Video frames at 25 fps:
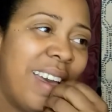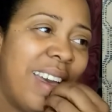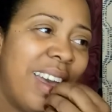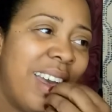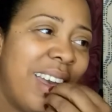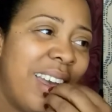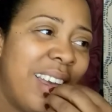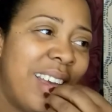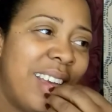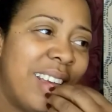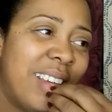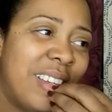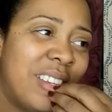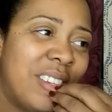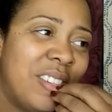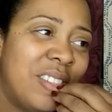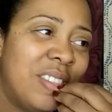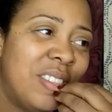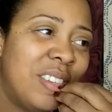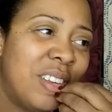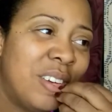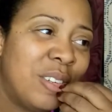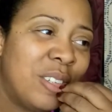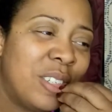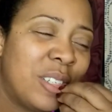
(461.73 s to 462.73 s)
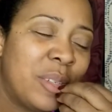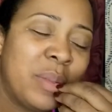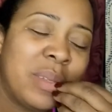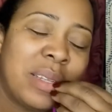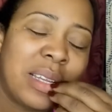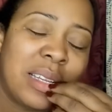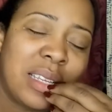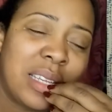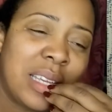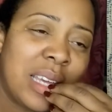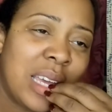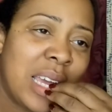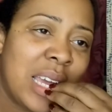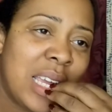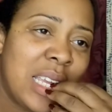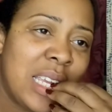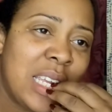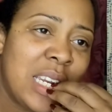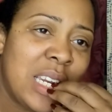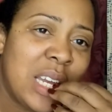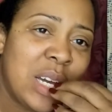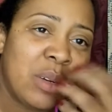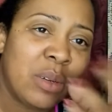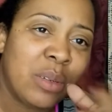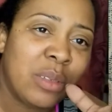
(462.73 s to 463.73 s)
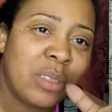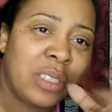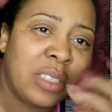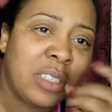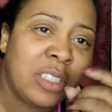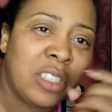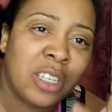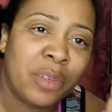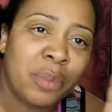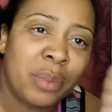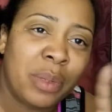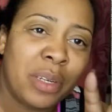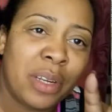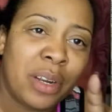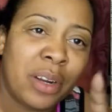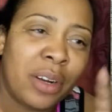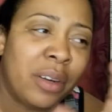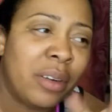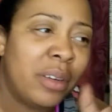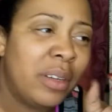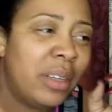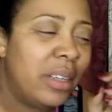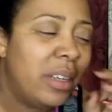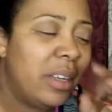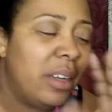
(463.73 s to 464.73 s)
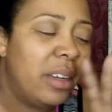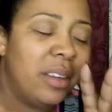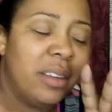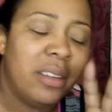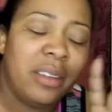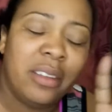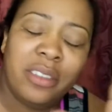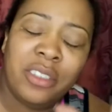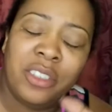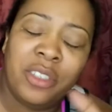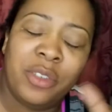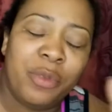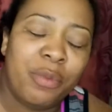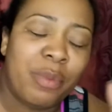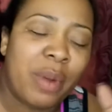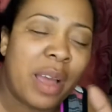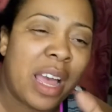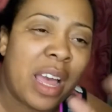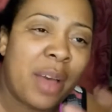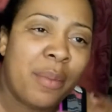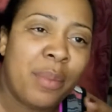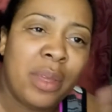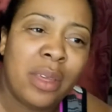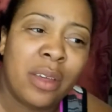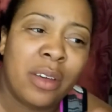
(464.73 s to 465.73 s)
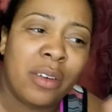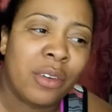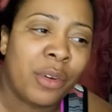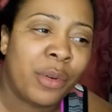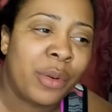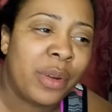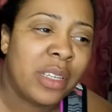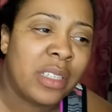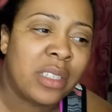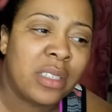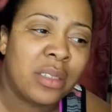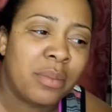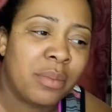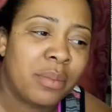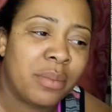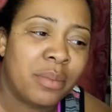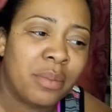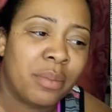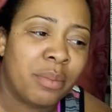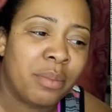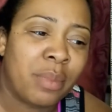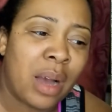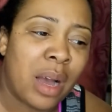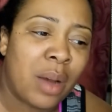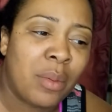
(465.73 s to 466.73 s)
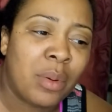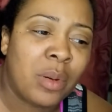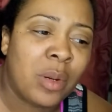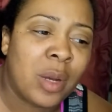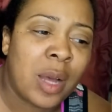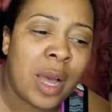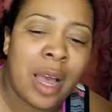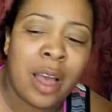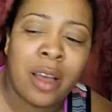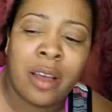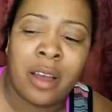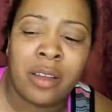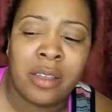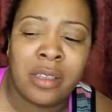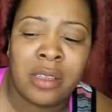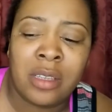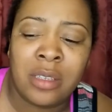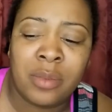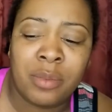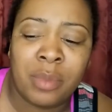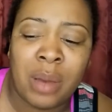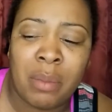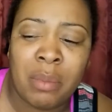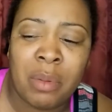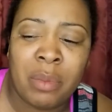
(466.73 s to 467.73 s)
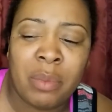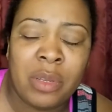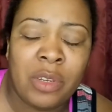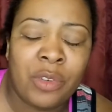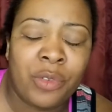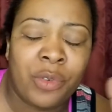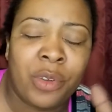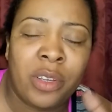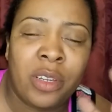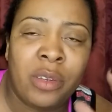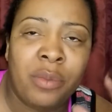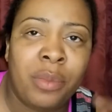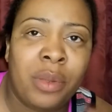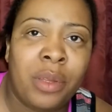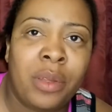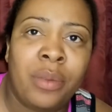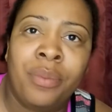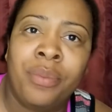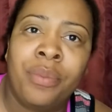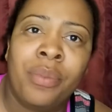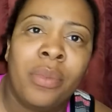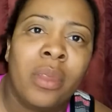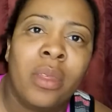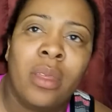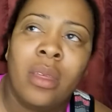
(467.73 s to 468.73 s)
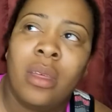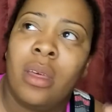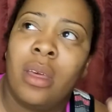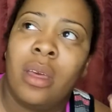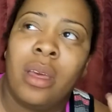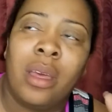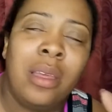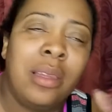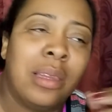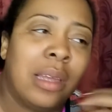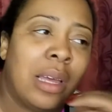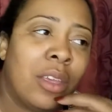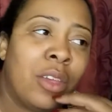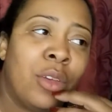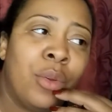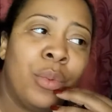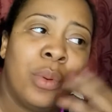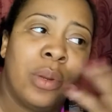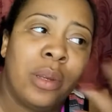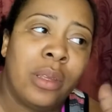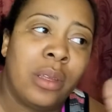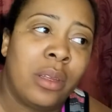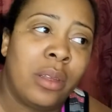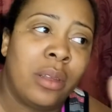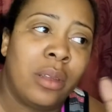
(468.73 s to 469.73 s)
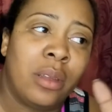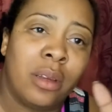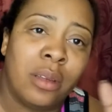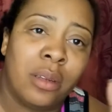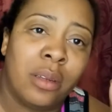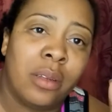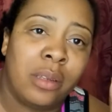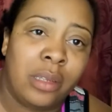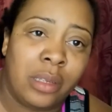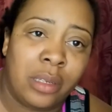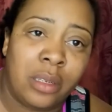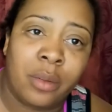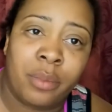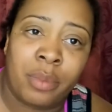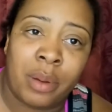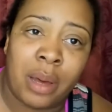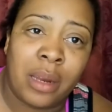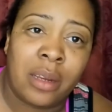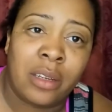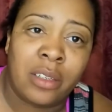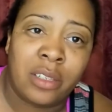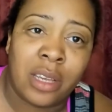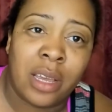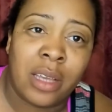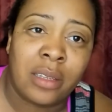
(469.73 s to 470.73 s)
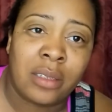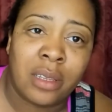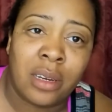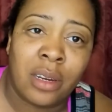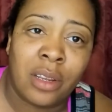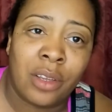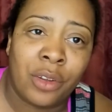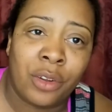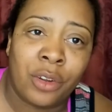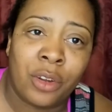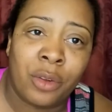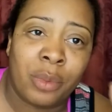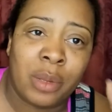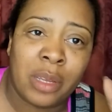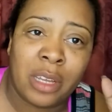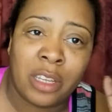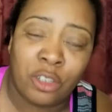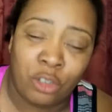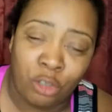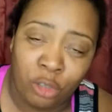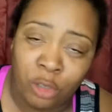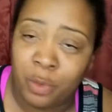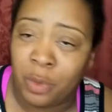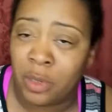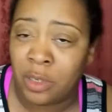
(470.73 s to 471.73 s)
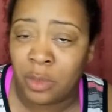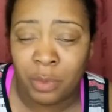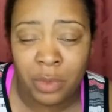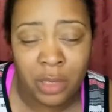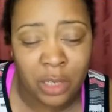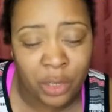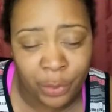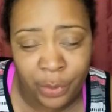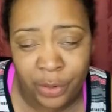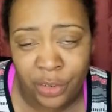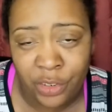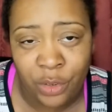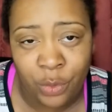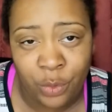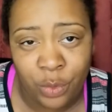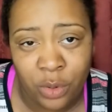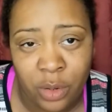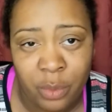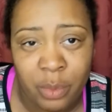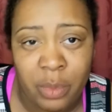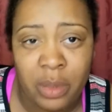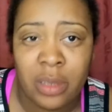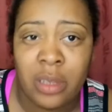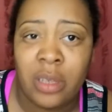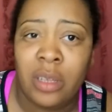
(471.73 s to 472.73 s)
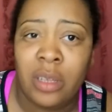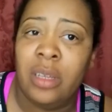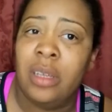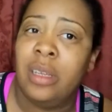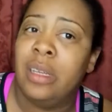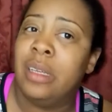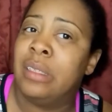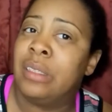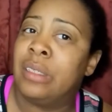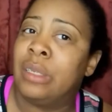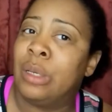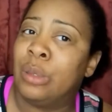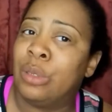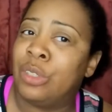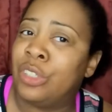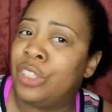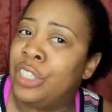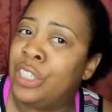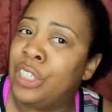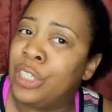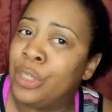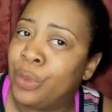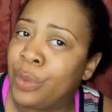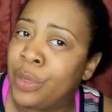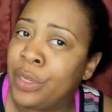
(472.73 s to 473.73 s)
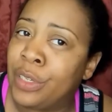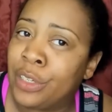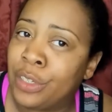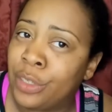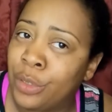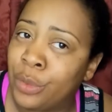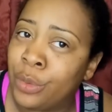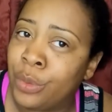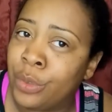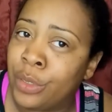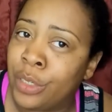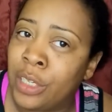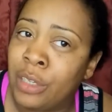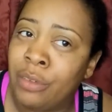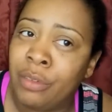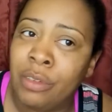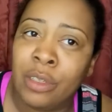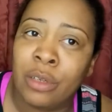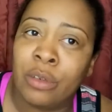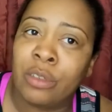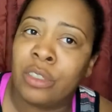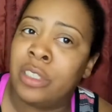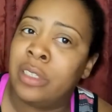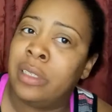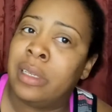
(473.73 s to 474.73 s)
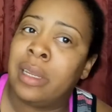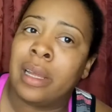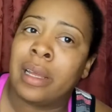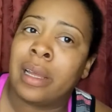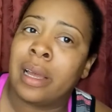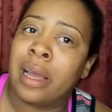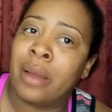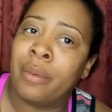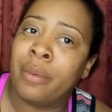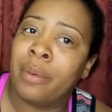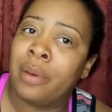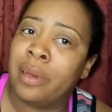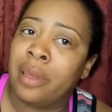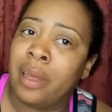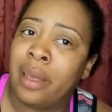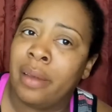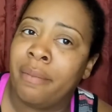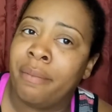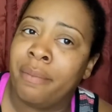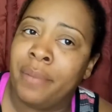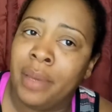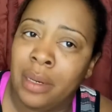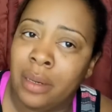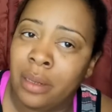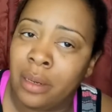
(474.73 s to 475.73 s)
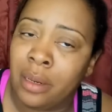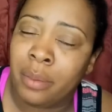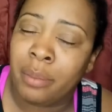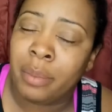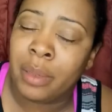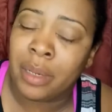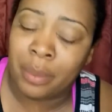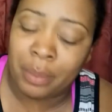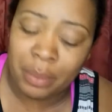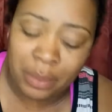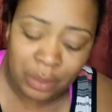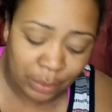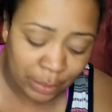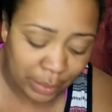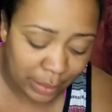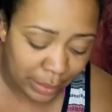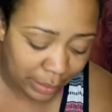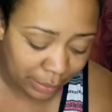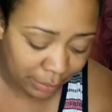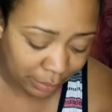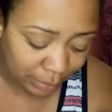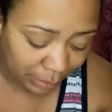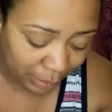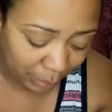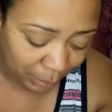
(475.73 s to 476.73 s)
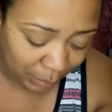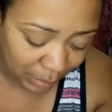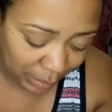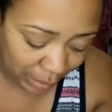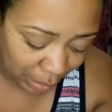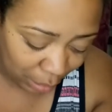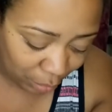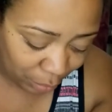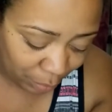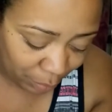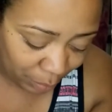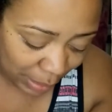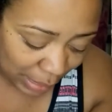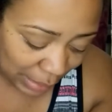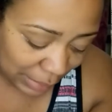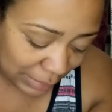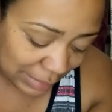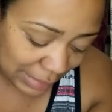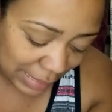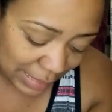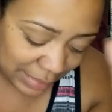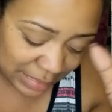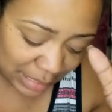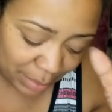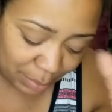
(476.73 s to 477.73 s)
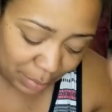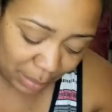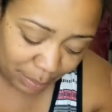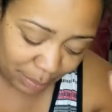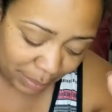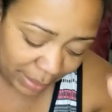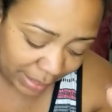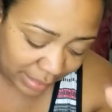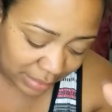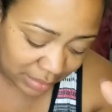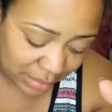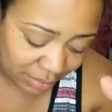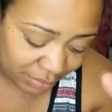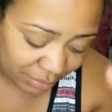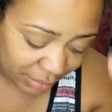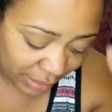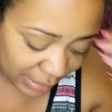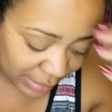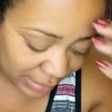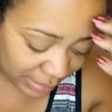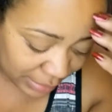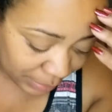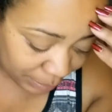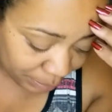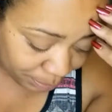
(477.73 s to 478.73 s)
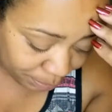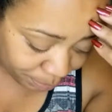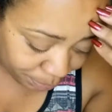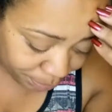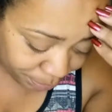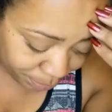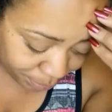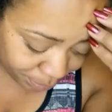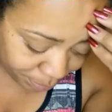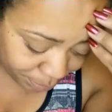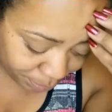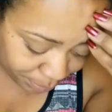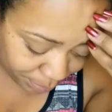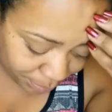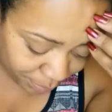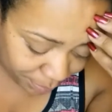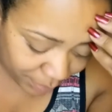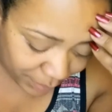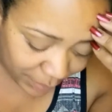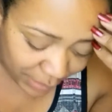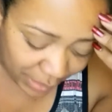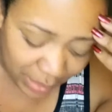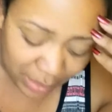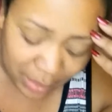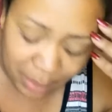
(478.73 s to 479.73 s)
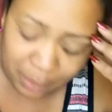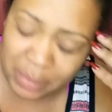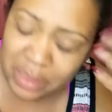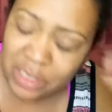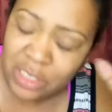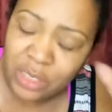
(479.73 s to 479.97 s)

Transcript: And, you know, she was like, yeah, you know, she took me to her. She reminded me of Chris' mama and how his mama be treating me. And he like, you really need to apologize to that girl because you're supposed to be a Christian woman. So she agreed to do it, even though she like, I really ain't feeling it. But I'm going to go ahead and I'm going to go and apologize, take my past advice. But